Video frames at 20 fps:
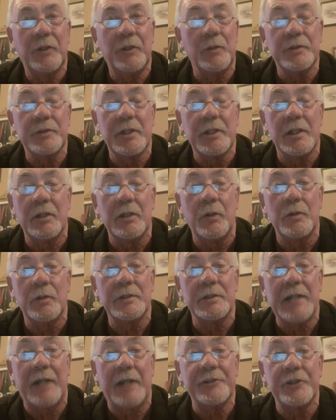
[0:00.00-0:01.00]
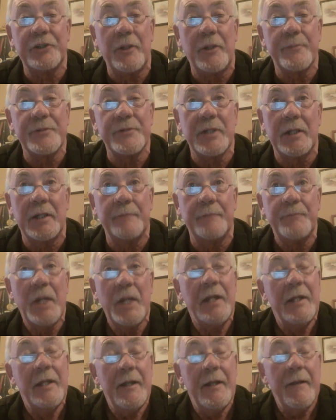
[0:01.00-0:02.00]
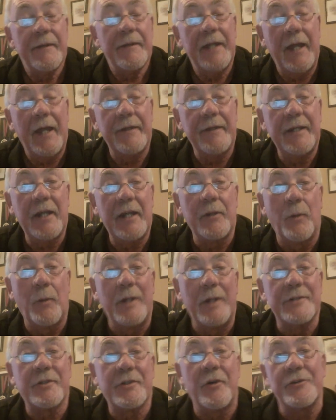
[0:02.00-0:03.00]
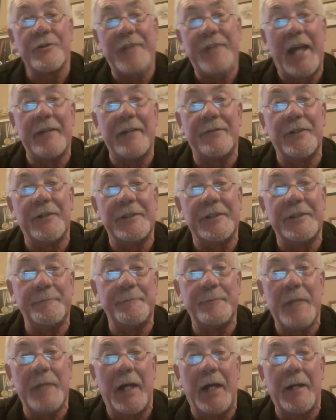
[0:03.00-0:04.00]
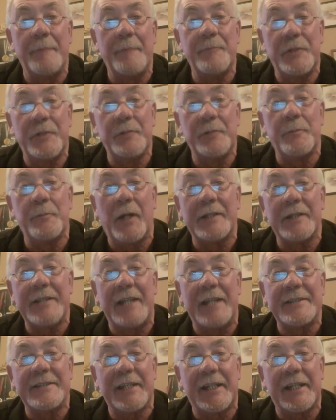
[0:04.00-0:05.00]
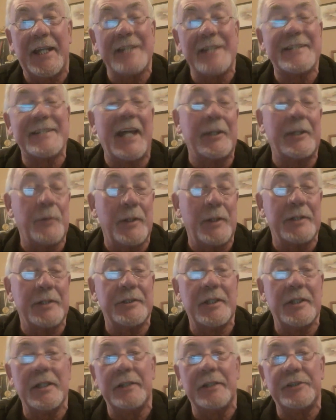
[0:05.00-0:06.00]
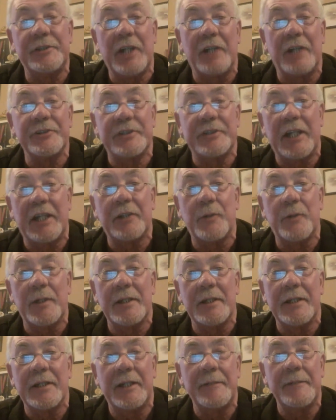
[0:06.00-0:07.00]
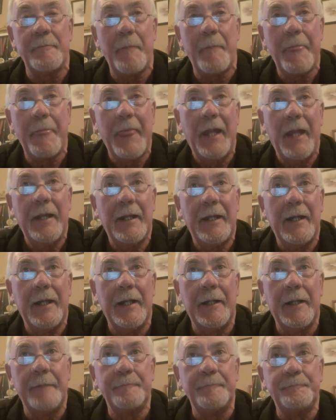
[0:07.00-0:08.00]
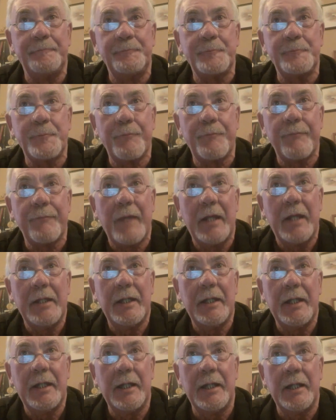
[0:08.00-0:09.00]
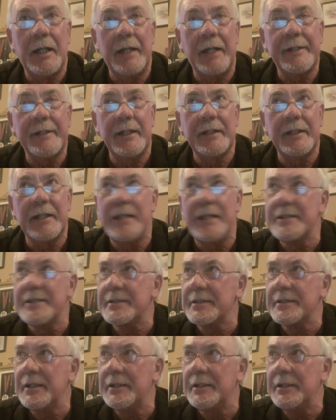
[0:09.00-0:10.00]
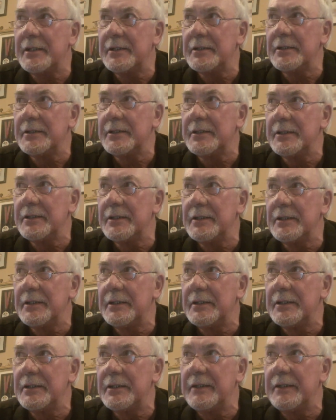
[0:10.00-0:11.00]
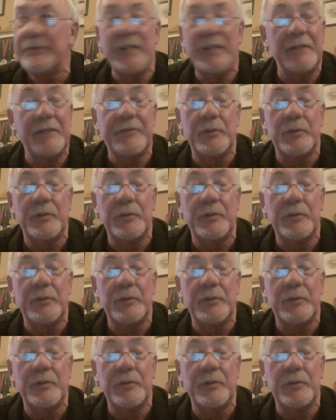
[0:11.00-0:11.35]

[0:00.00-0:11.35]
you go to the local tax shops, the other one is, of course, Hereford. You can buy day ticket. There's 10 quid. They charge 10 quid a day. I think there's if